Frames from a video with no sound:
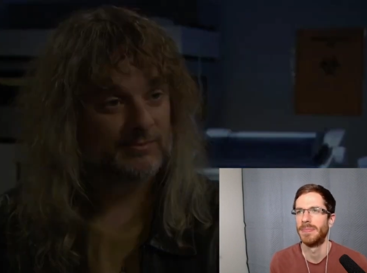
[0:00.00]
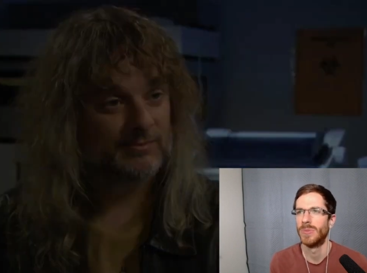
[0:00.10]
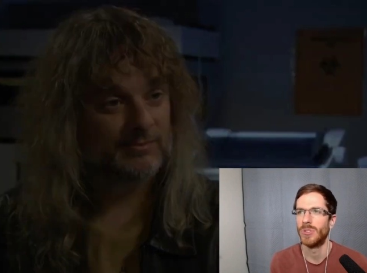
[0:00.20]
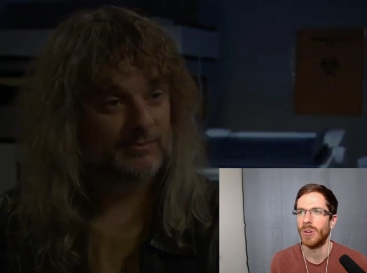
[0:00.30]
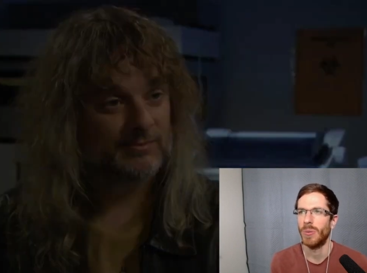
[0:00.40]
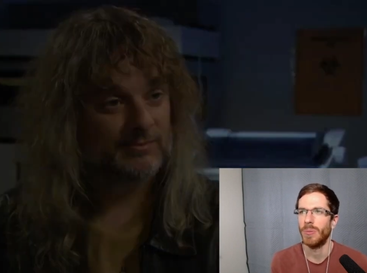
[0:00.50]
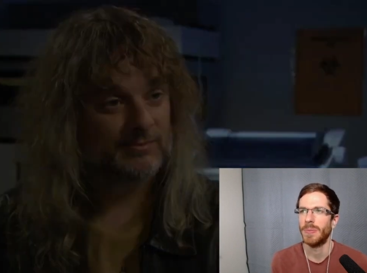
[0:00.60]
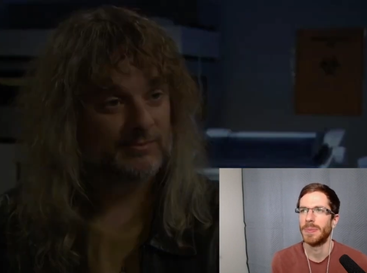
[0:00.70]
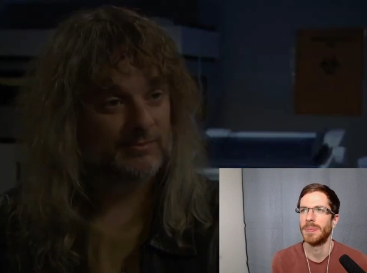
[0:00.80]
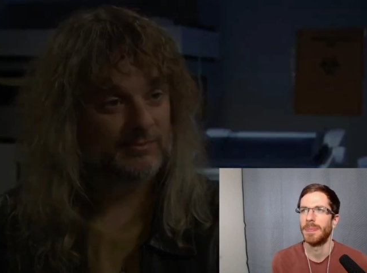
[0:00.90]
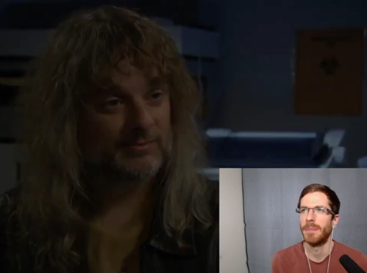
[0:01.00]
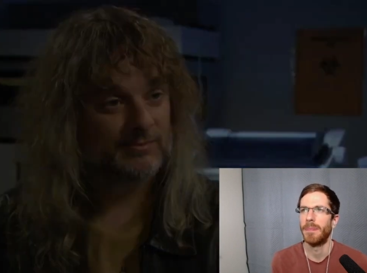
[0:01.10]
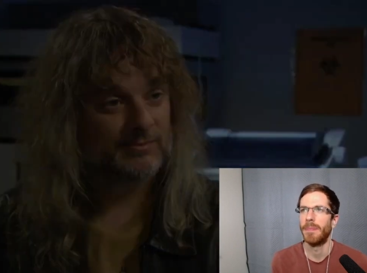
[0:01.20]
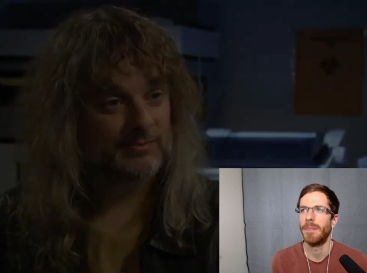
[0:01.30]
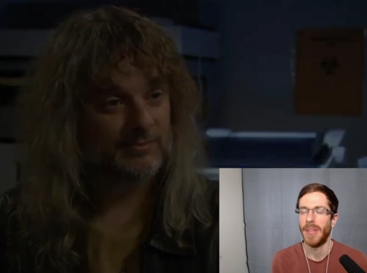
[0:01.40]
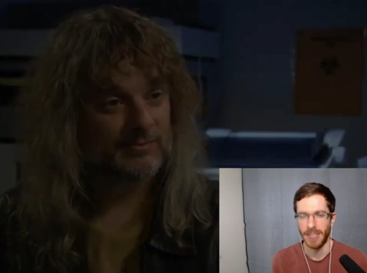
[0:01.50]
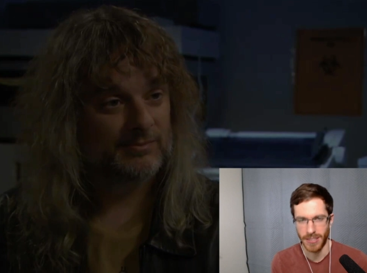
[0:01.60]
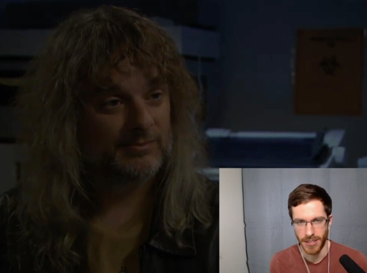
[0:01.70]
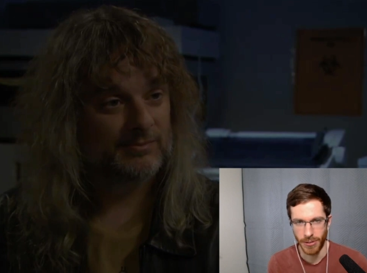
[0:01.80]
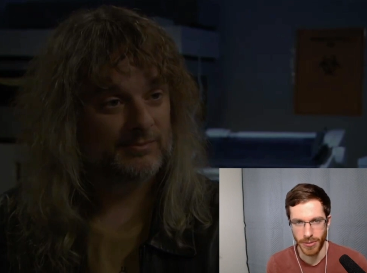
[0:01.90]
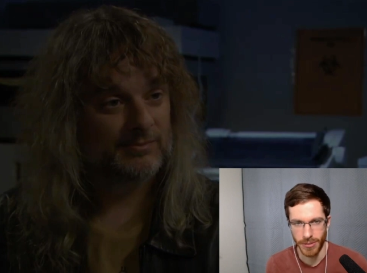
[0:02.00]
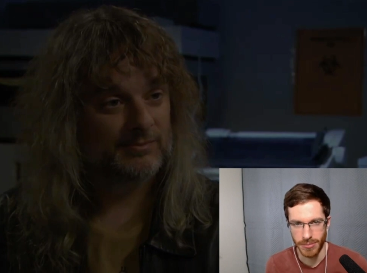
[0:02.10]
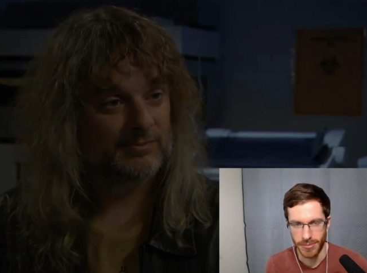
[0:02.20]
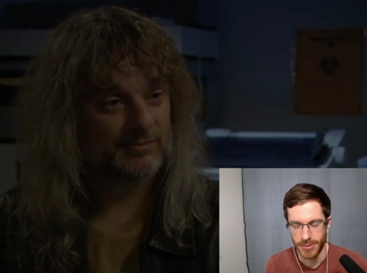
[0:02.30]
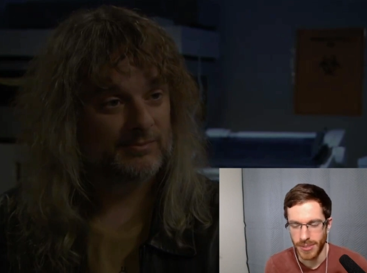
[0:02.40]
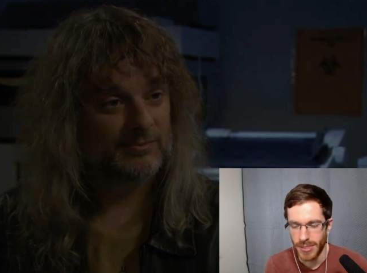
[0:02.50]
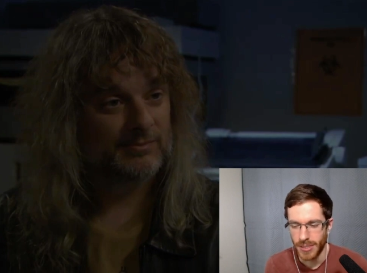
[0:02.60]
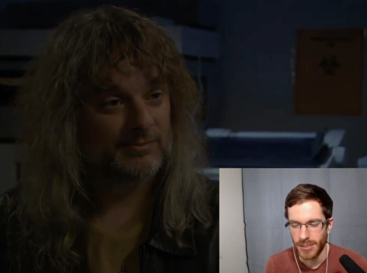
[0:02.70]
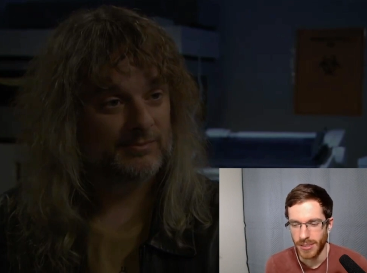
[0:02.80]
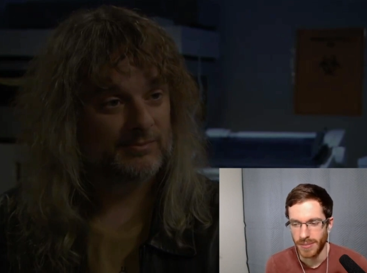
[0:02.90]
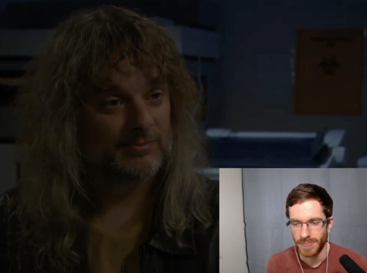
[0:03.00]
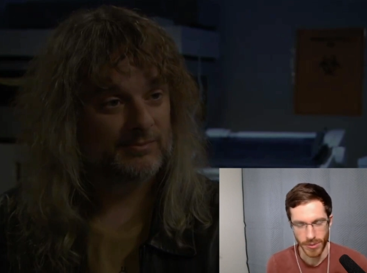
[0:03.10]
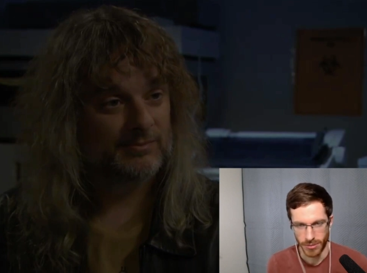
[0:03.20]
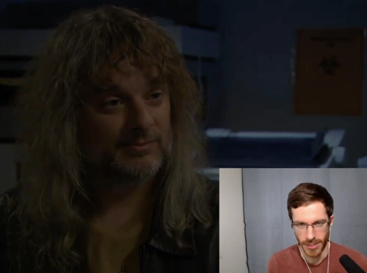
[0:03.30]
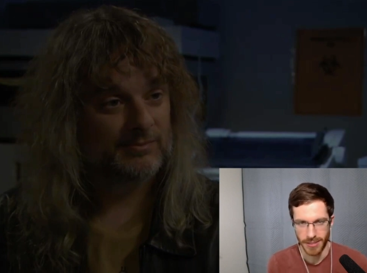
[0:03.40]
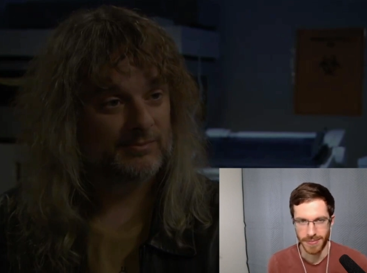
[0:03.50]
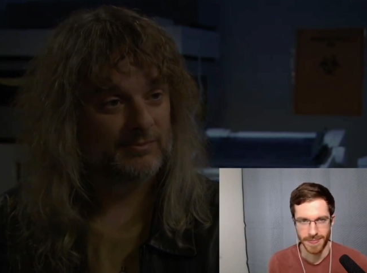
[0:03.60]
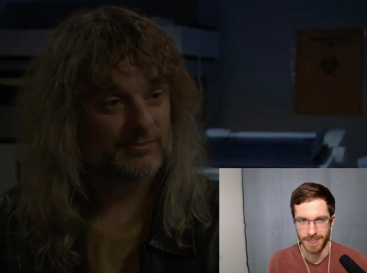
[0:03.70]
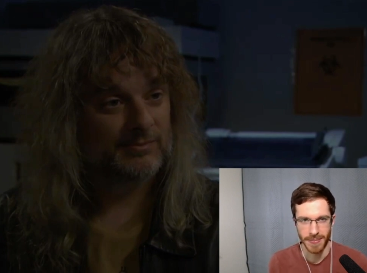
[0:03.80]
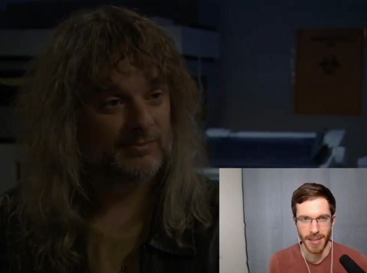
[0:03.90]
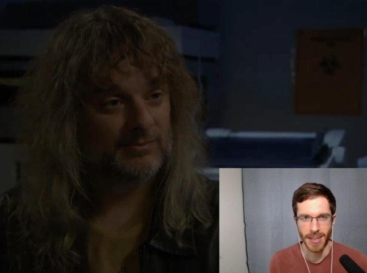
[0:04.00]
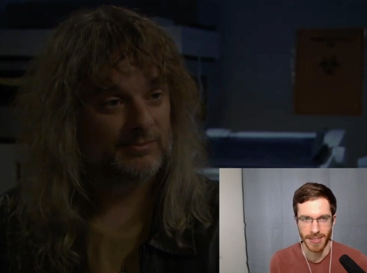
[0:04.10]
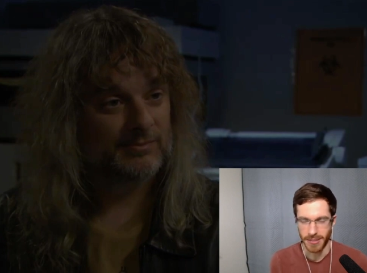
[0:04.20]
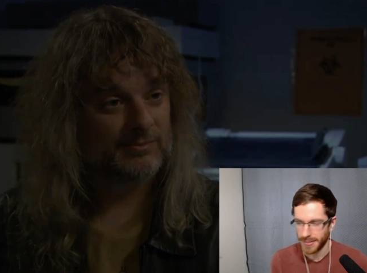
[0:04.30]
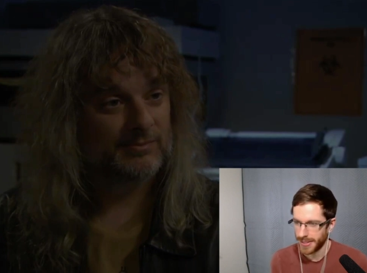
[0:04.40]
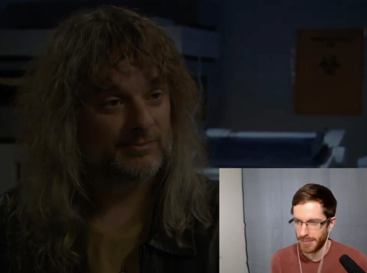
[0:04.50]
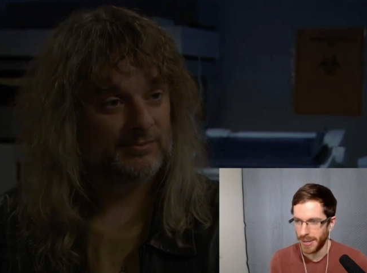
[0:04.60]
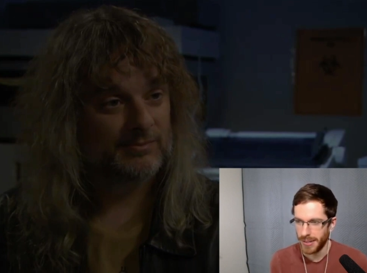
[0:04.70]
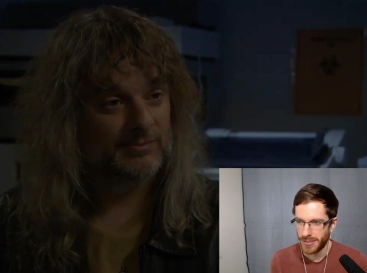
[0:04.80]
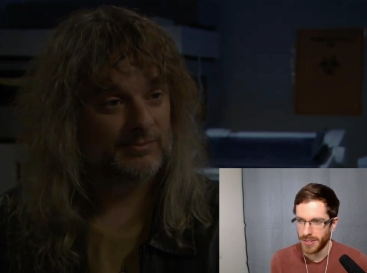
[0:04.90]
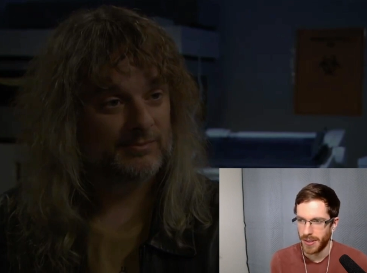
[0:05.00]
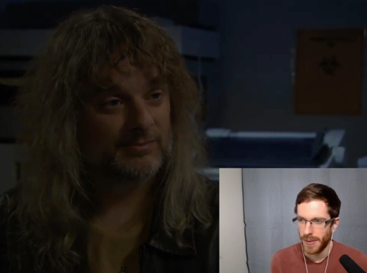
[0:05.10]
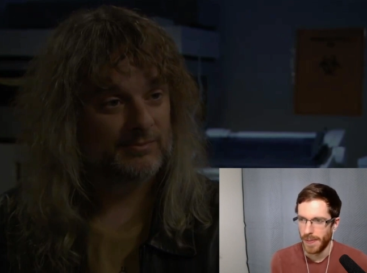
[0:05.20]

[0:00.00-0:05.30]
Speaker 1: So that's the interview. Great, excellent 10 minutes.